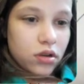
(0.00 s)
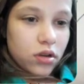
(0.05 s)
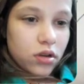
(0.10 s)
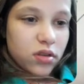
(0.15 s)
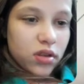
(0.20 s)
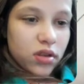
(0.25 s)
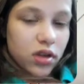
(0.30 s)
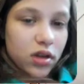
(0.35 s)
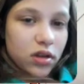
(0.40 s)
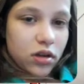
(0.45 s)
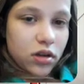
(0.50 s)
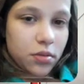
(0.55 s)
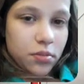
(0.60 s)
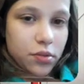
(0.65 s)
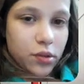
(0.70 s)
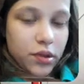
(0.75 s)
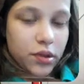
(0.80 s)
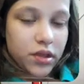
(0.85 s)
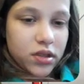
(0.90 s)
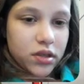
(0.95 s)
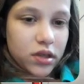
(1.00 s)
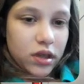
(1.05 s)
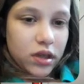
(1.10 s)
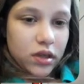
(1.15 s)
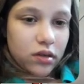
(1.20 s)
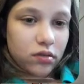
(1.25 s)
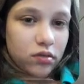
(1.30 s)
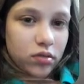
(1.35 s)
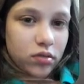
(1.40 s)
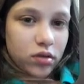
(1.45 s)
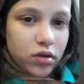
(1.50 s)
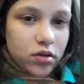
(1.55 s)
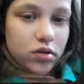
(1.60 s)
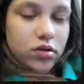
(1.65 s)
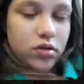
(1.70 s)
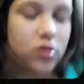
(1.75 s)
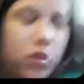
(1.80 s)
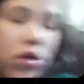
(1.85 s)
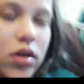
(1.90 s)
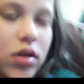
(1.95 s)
I think our Boy Scout's gonna